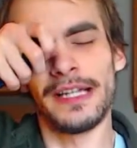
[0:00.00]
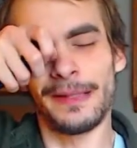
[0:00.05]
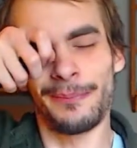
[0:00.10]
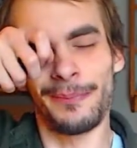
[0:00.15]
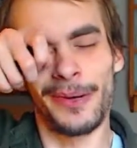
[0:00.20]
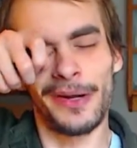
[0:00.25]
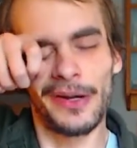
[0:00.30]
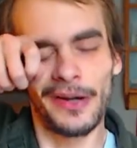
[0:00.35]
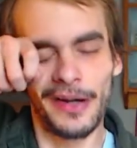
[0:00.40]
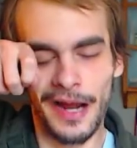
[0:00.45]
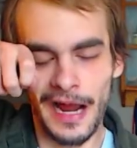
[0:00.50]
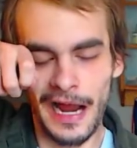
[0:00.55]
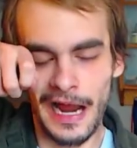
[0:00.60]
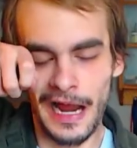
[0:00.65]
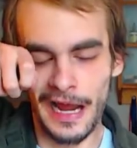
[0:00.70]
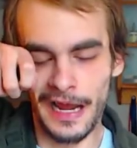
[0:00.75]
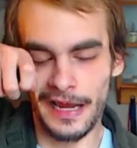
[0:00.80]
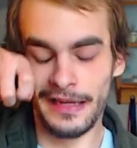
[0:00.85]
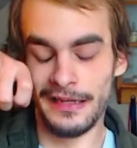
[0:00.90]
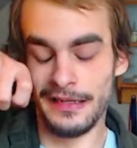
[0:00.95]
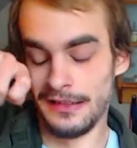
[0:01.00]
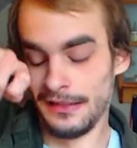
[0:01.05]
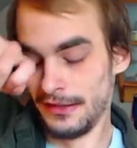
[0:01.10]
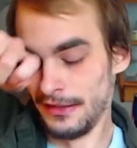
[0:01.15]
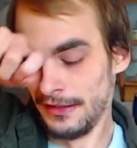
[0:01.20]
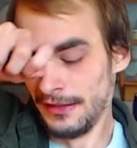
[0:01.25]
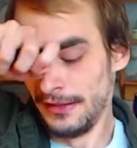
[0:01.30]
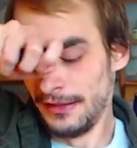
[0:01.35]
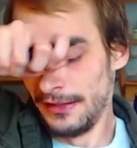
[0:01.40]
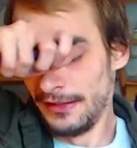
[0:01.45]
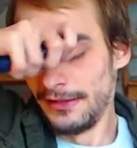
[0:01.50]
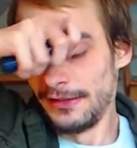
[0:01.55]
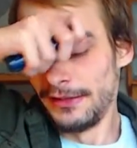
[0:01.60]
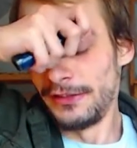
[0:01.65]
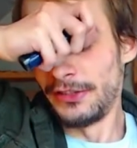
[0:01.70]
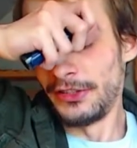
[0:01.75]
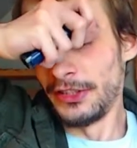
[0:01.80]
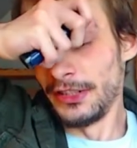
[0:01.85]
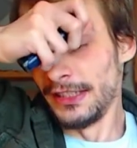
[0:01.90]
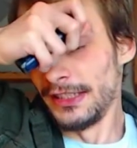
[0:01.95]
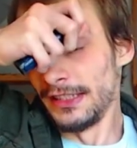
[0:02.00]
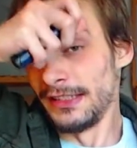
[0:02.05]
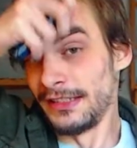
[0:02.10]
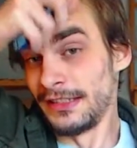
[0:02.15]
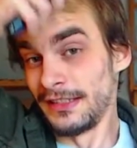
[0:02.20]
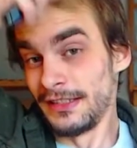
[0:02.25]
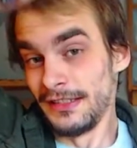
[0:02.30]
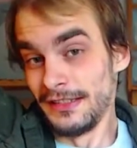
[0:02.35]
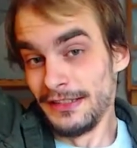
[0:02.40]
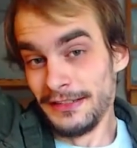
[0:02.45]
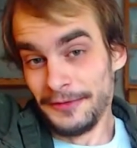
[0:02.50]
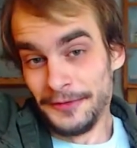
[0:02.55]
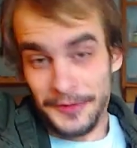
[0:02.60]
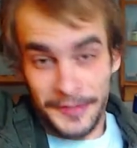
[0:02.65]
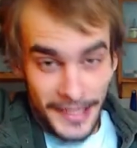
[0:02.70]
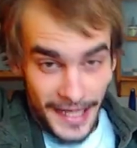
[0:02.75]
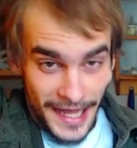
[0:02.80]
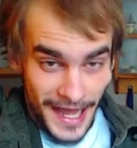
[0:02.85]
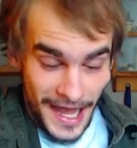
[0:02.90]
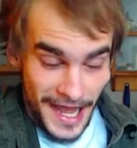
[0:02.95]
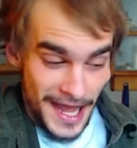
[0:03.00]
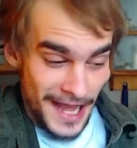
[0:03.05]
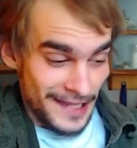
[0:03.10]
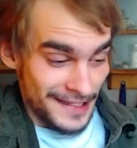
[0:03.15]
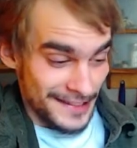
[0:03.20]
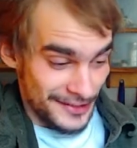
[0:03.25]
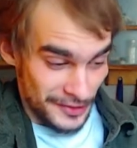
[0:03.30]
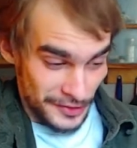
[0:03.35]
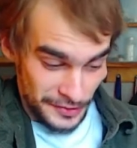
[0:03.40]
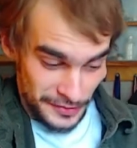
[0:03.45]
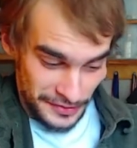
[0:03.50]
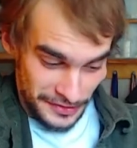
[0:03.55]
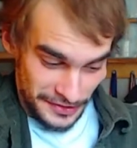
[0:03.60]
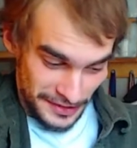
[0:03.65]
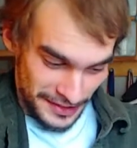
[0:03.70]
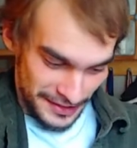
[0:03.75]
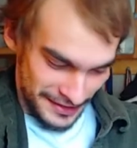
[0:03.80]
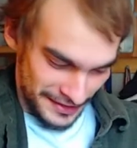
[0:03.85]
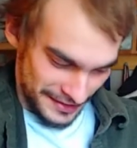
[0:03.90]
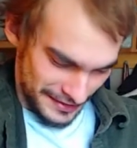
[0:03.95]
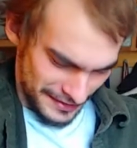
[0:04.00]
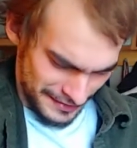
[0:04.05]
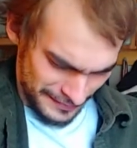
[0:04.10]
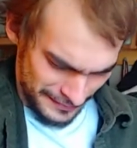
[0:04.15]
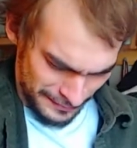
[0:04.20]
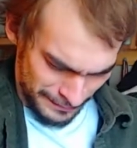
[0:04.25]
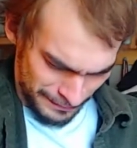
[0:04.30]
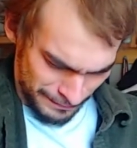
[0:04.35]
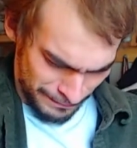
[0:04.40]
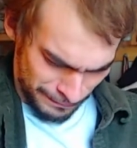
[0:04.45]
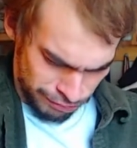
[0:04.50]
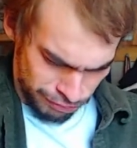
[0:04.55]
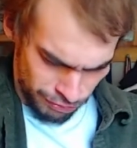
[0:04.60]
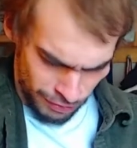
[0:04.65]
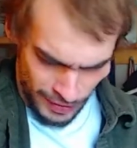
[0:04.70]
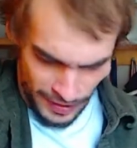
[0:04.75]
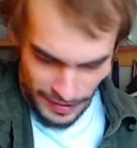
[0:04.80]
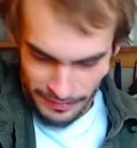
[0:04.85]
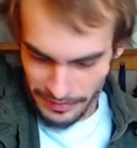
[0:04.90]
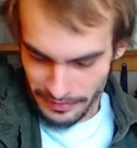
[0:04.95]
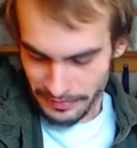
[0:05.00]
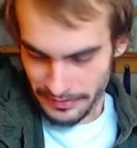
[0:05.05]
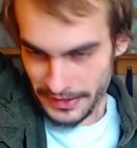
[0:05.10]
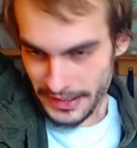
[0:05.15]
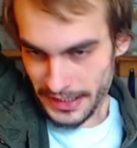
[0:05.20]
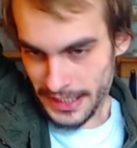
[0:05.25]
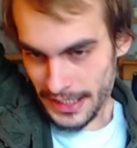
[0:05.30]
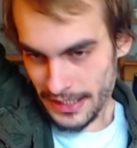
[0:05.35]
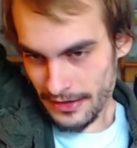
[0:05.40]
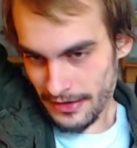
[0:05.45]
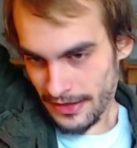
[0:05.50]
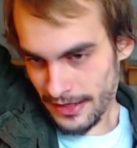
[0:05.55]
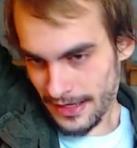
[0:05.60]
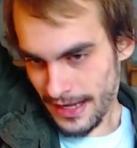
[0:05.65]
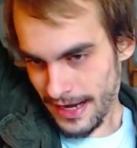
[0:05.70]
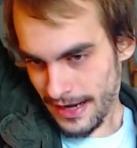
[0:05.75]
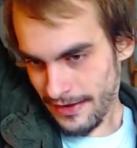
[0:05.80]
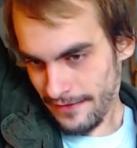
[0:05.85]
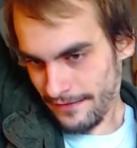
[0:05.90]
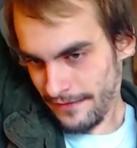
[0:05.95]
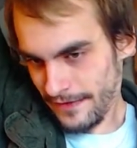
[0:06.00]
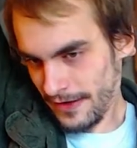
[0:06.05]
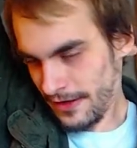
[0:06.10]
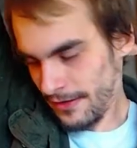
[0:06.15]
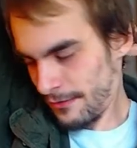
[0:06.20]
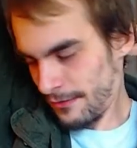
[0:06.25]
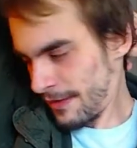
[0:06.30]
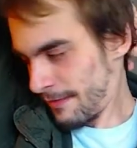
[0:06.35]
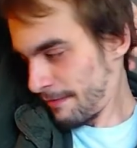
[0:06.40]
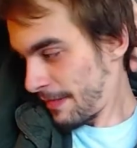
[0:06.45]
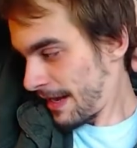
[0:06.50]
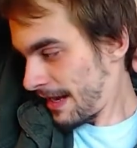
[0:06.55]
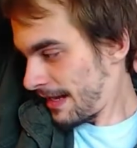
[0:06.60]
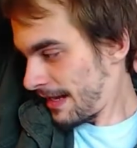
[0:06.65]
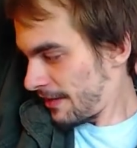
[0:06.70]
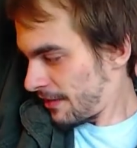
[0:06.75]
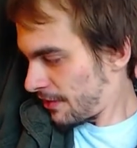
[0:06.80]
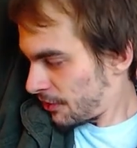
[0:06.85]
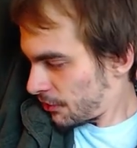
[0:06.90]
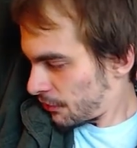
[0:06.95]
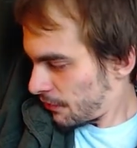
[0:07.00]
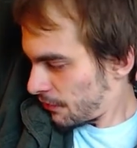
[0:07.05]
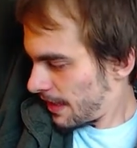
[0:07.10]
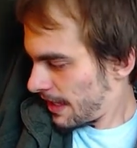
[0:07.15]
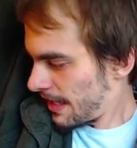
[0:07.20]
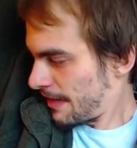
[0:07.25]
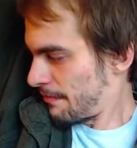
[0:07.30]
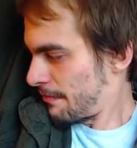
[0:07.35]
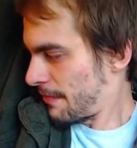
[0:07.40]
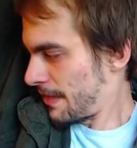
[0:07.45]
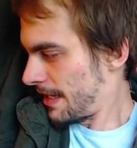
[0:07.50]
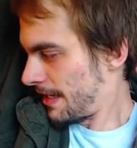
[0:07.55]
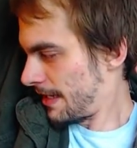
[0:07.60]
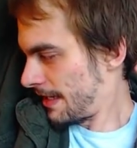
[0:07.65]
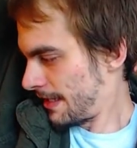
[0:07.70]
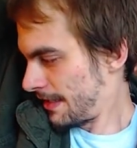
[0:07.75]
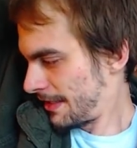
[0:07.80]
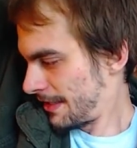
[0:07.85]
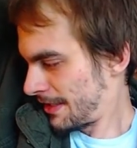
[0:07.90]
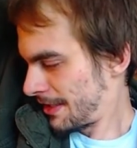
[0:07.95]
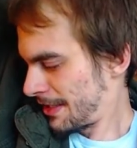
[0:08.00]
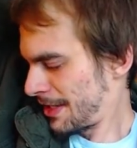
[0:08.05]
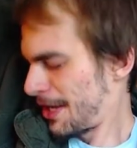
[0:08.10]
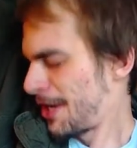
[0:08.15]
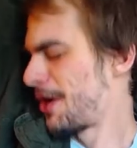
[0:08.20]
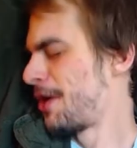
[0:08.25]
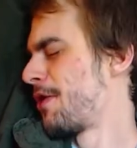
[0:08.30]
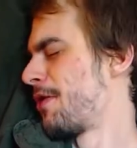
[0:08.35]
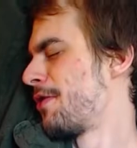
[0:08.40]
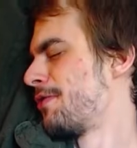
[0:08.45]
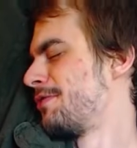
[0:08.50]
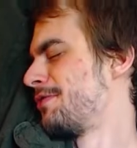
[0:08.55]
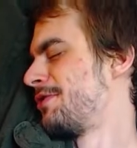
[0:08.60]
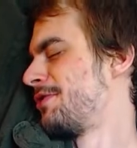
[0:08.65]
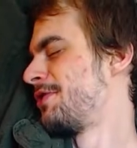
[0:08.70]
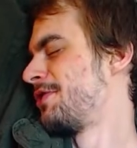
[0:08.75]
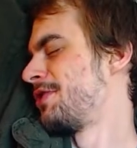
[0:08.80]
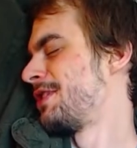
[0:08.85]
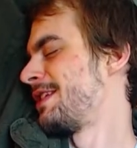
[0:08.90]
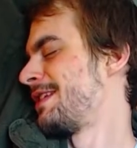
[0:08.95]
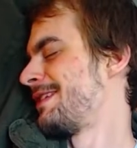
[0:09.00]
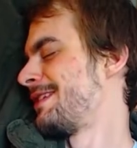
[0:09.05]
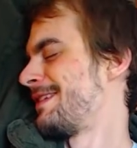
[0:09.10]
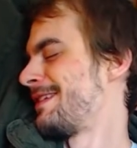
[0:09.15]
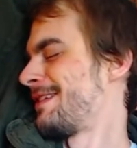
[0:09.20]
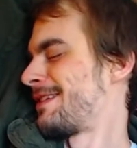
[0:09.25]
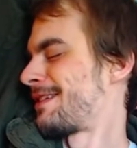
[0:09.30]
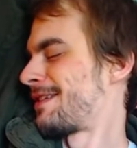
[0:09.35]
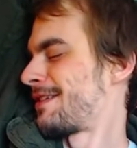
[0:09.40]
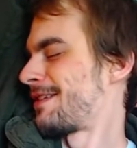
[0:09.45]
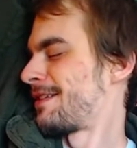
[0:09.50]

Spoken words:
per eye. Jeez. I should probably get on out of here. We've been here 20 minutes. Oh, jeez.